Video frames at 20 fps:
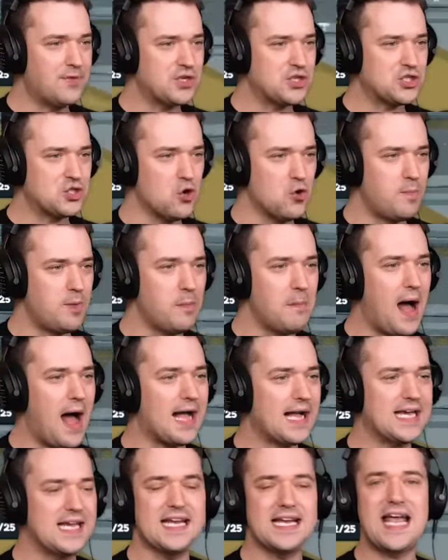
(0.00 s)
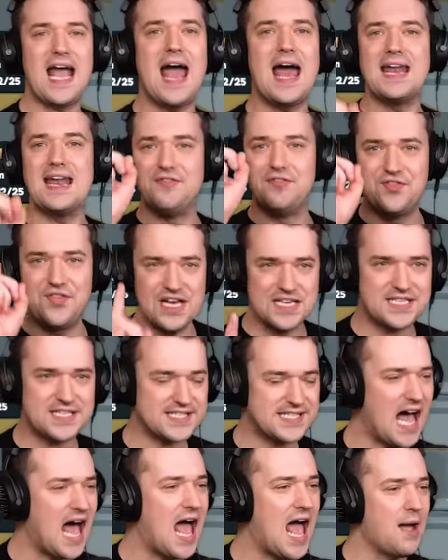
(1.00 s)
the supermarket again, and this
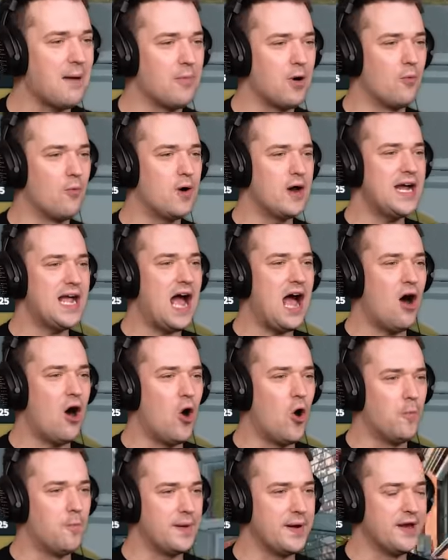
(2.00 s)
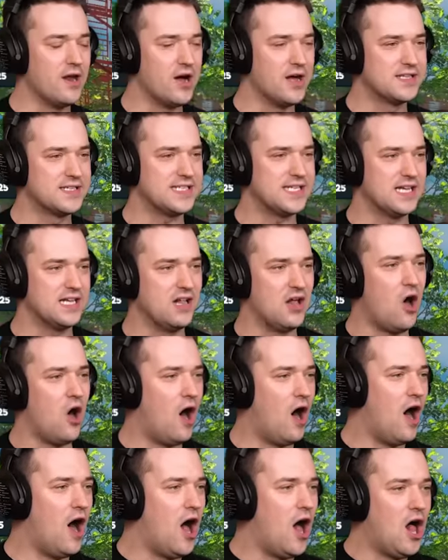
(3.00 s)
time we are open until
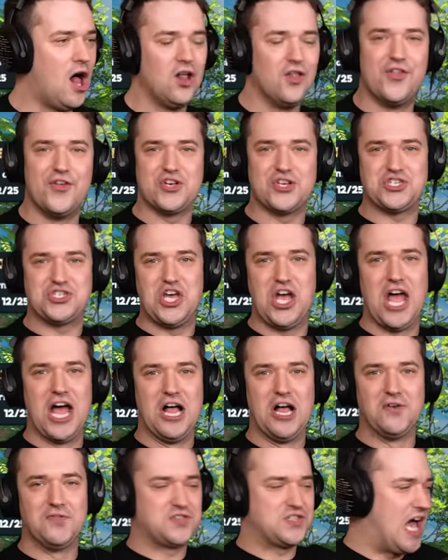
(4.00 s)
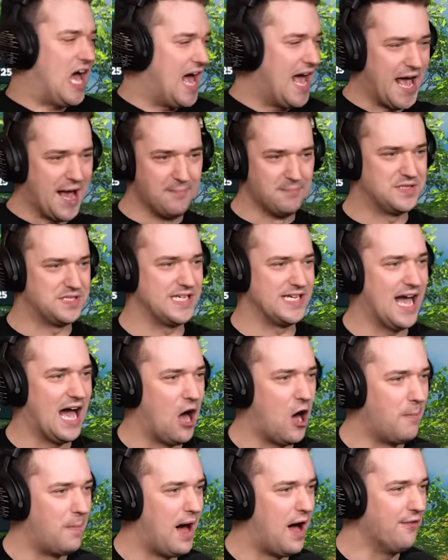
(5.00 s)
all the shelves are empty.
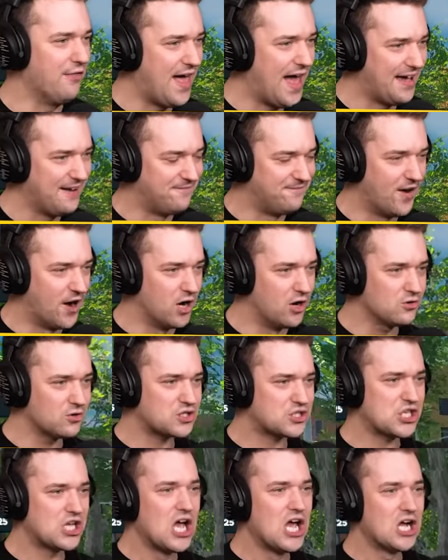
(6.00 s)
How about that, folks?